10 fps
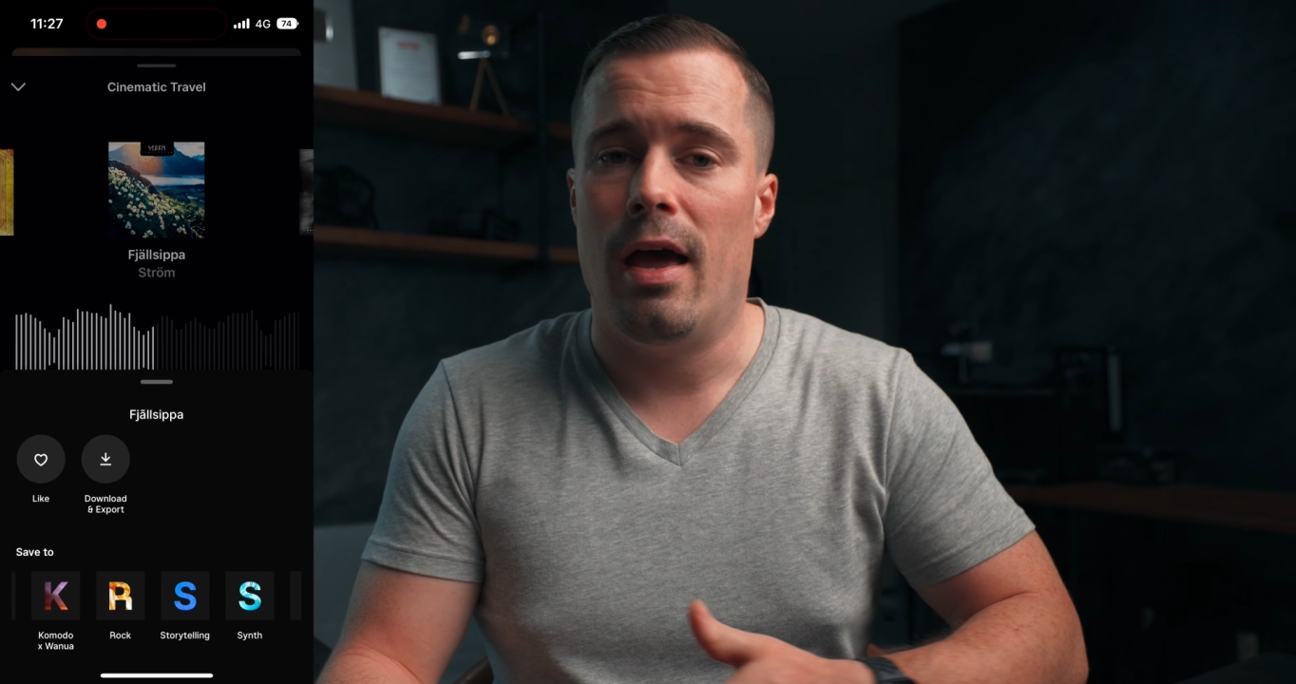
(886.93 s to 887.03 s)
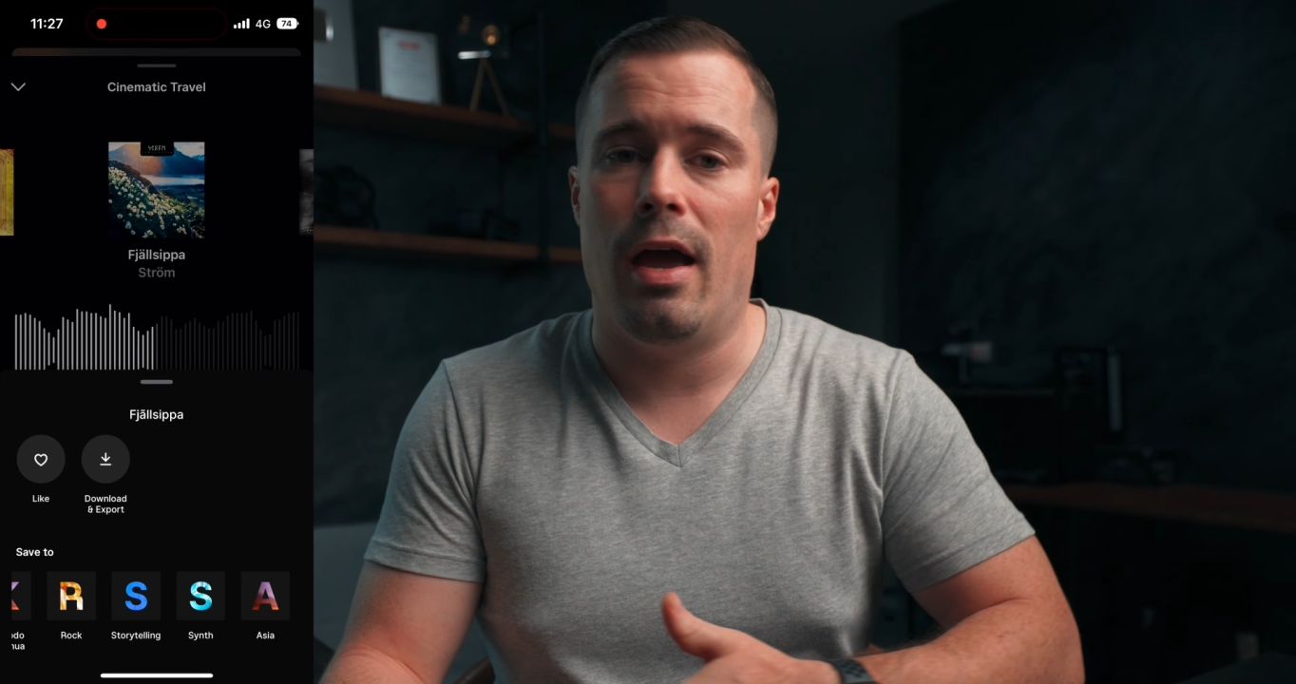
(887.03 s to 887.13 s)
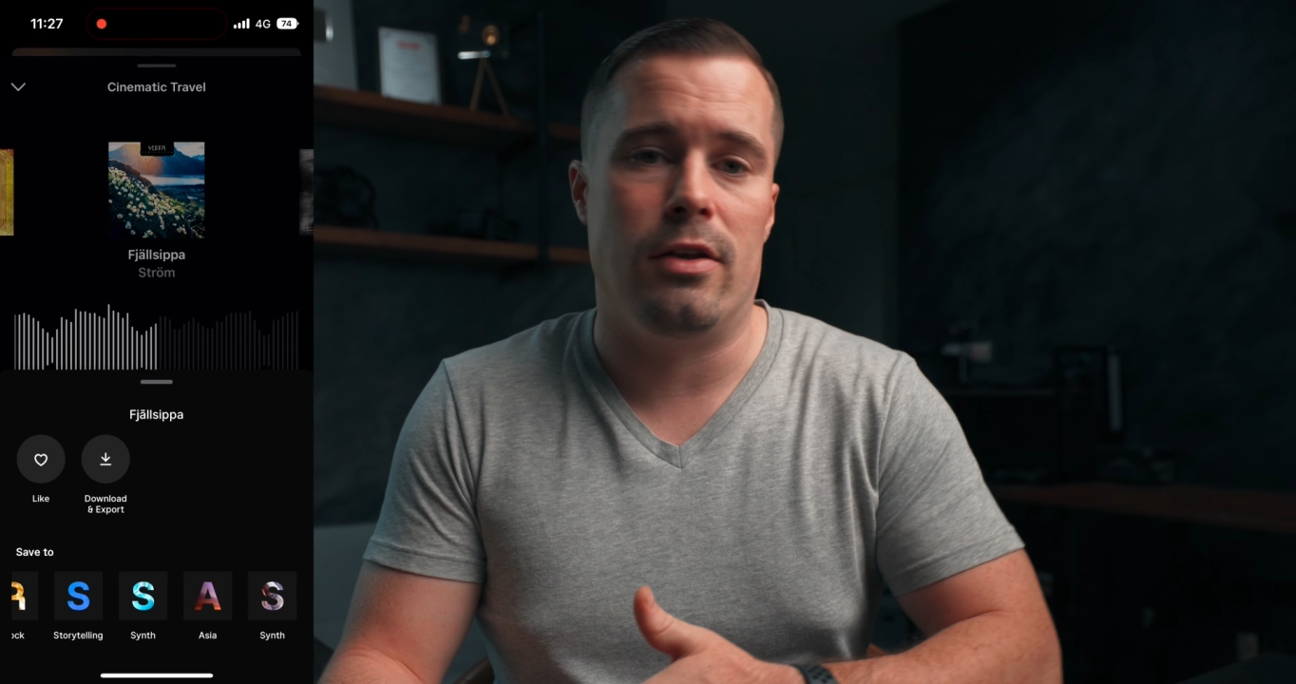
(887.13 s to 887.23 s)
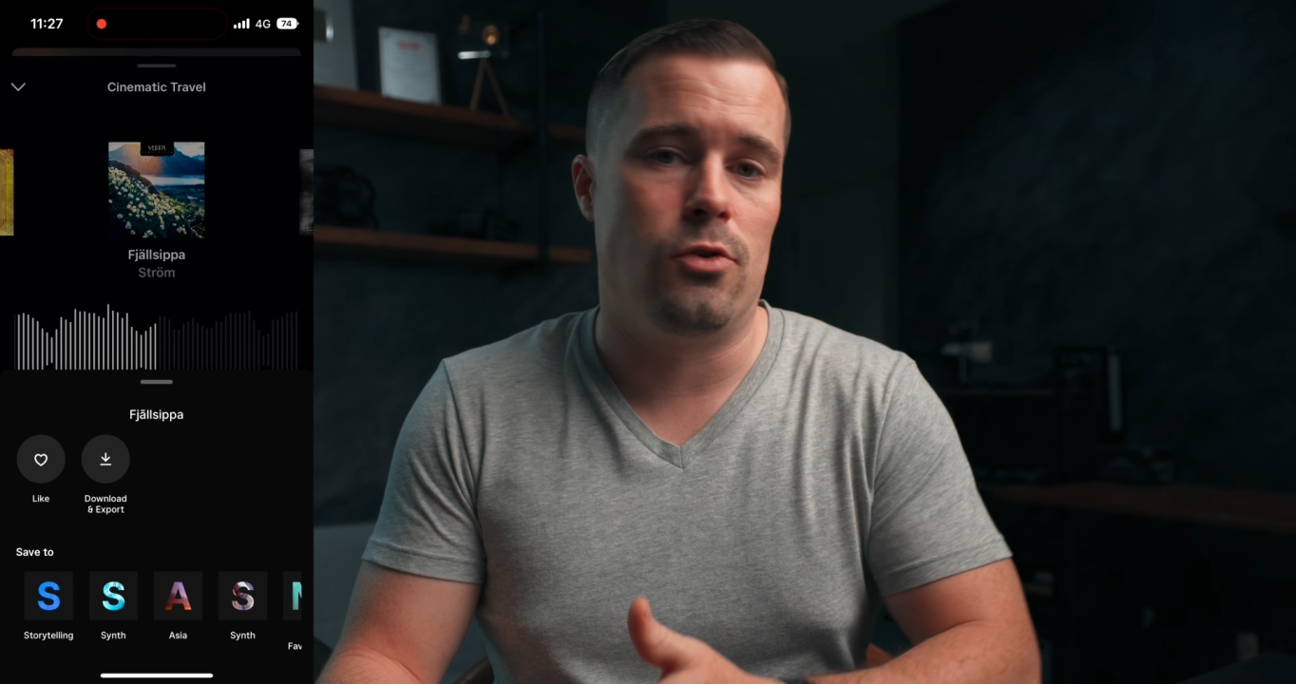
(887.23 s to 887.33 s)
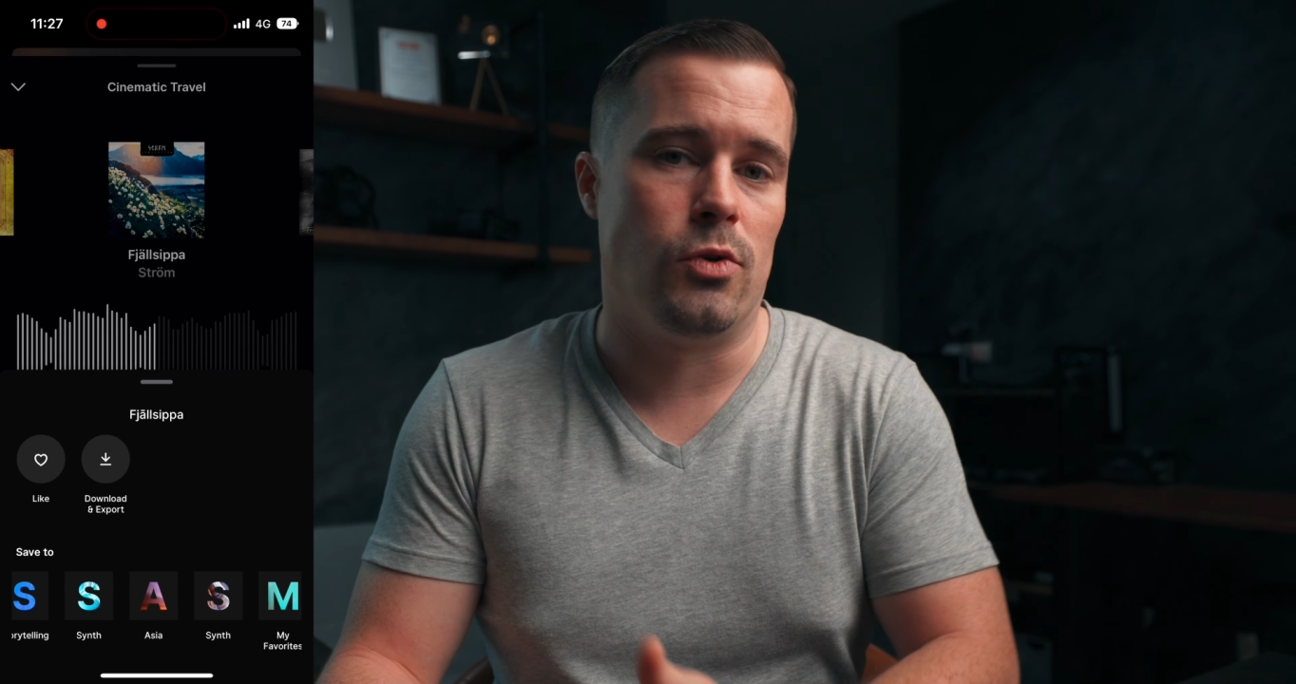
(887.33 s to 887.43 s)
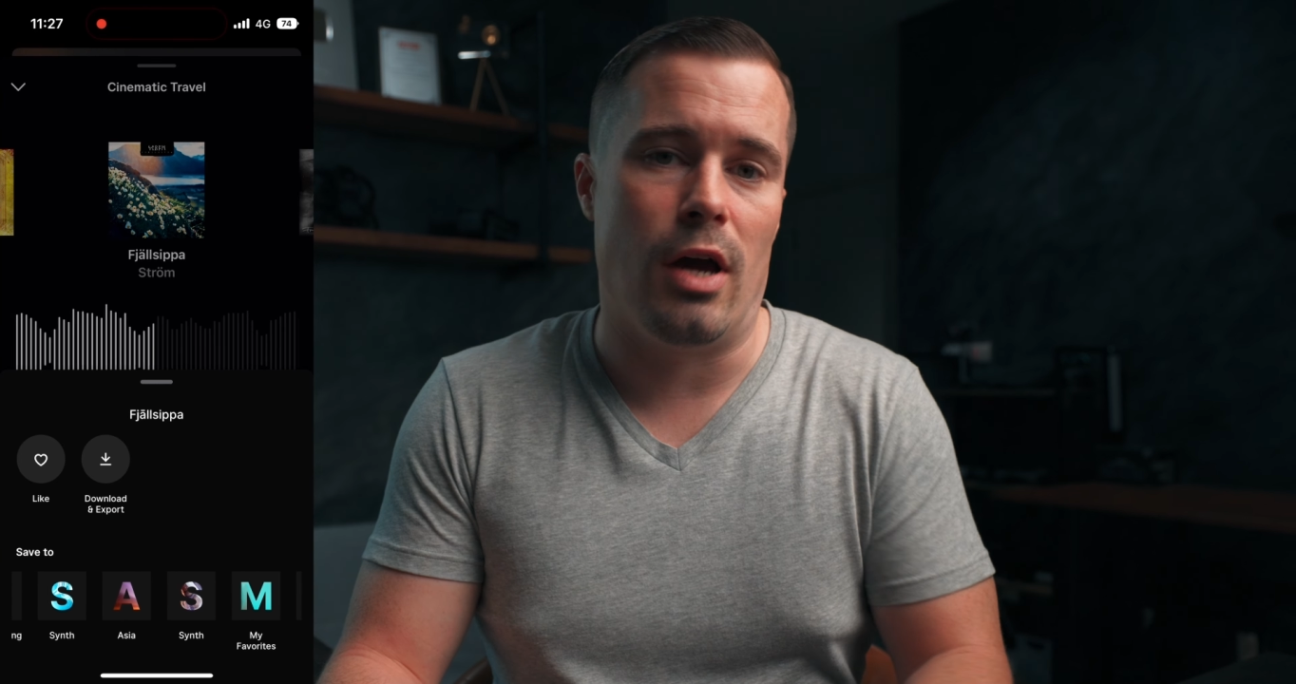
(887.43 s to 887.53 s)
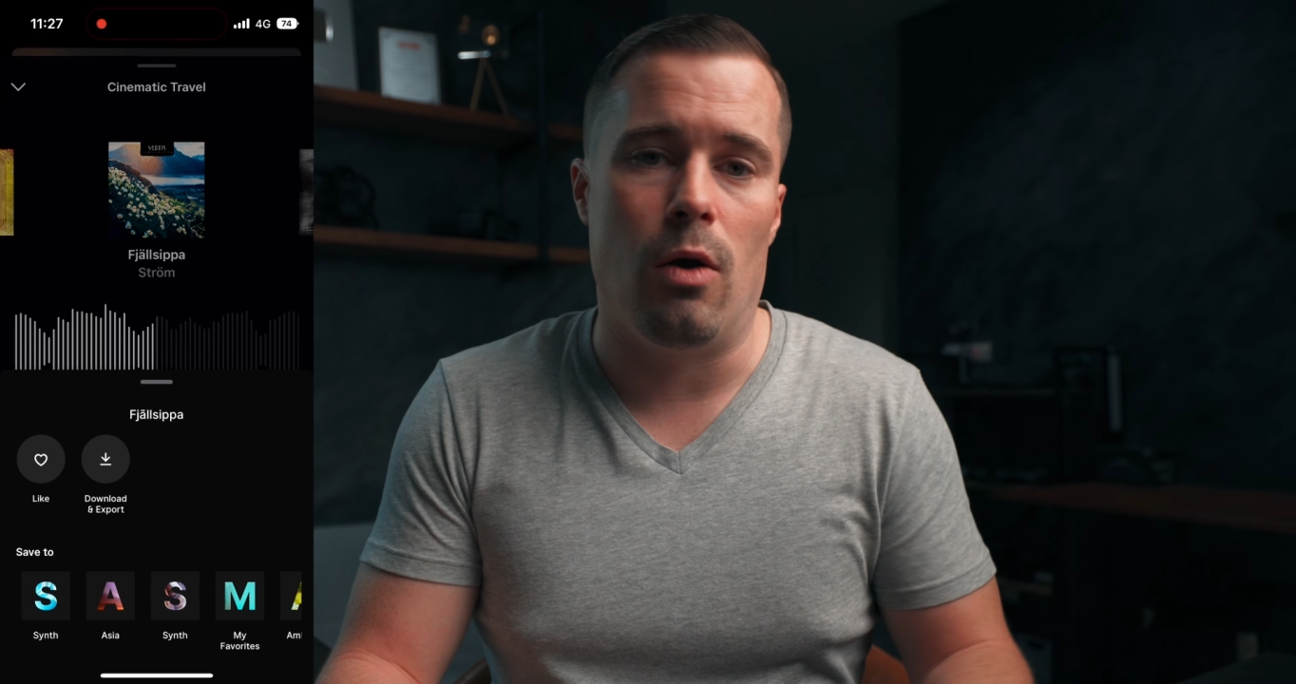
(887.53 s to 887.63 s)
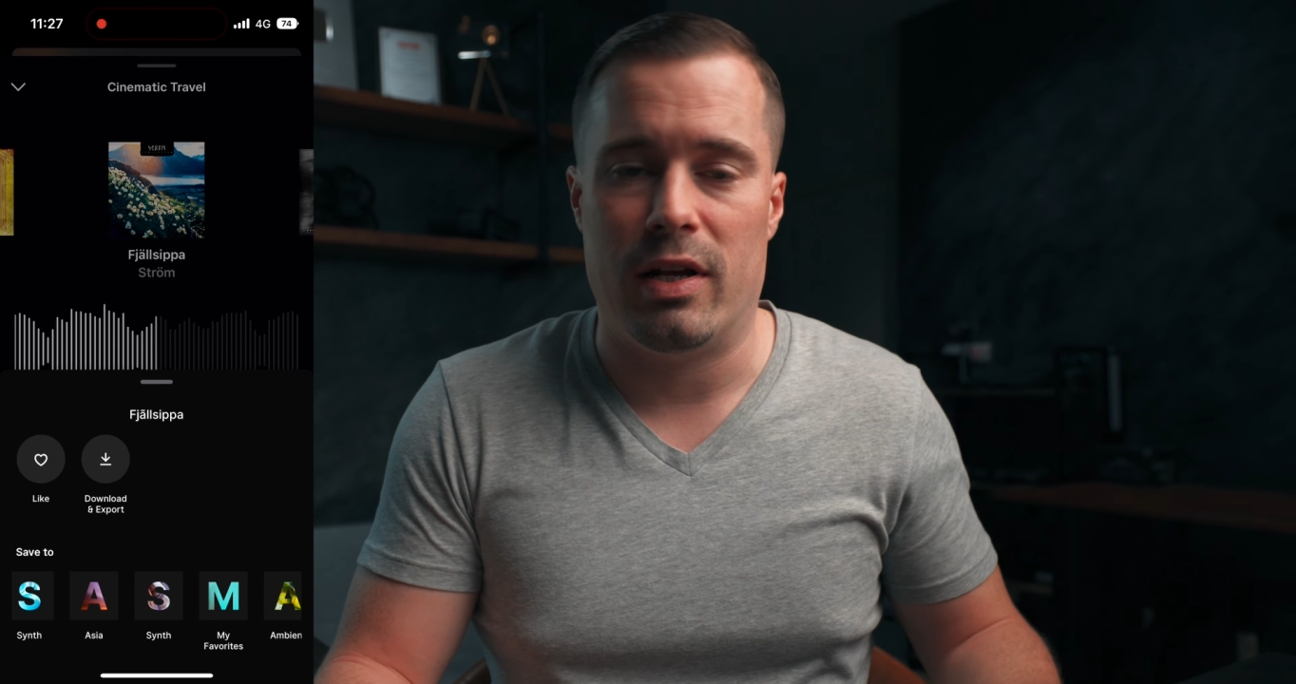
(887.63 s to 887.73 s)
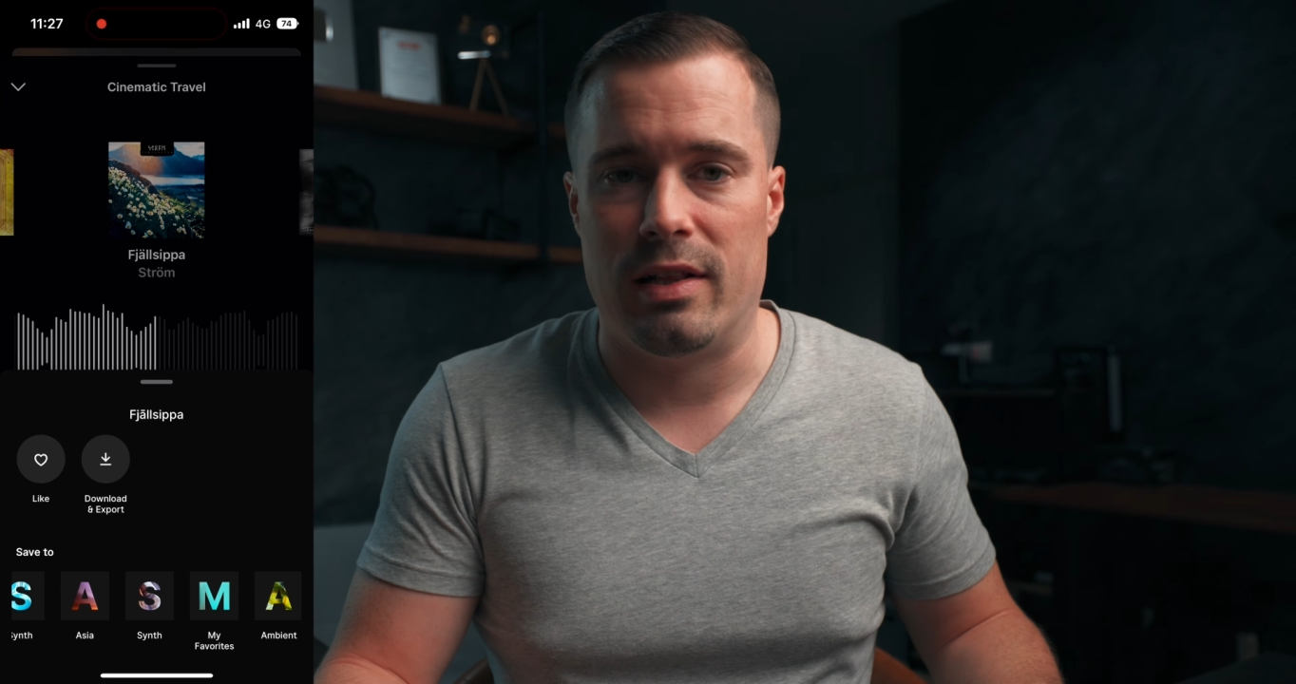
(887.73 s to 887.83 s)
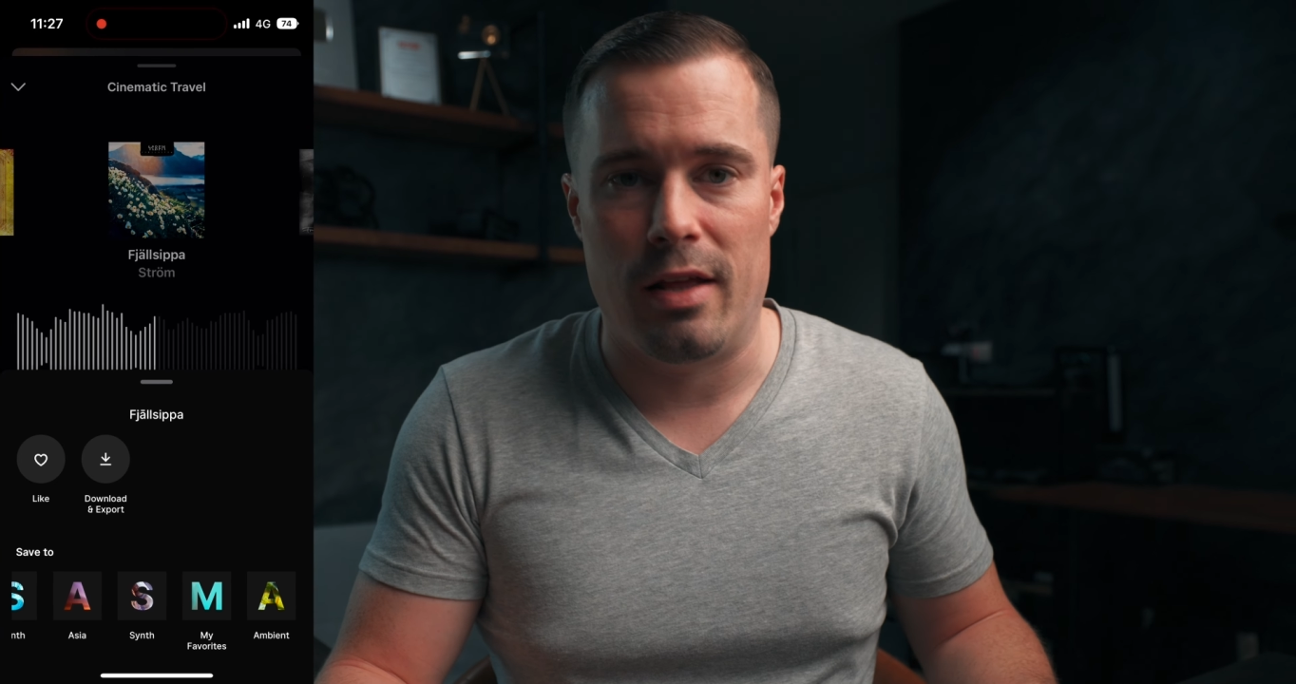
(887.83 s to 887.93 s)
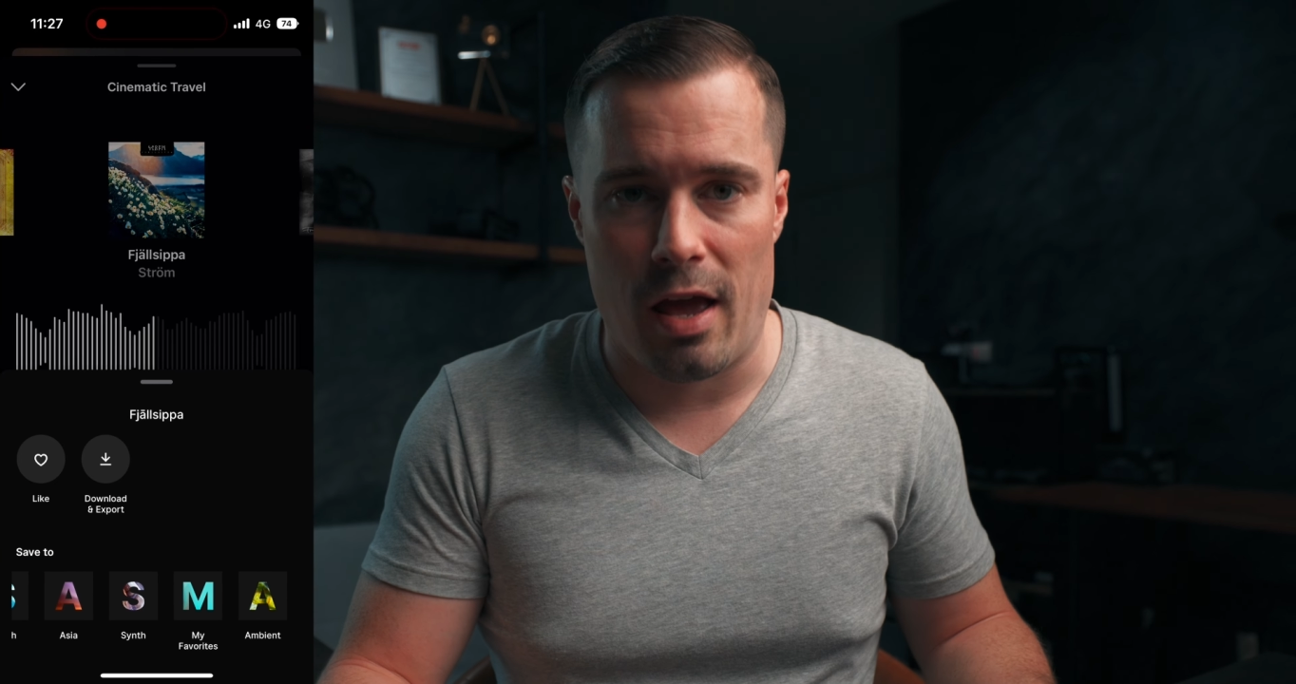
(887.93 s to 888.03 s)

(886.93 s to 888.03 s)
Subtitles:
and you directly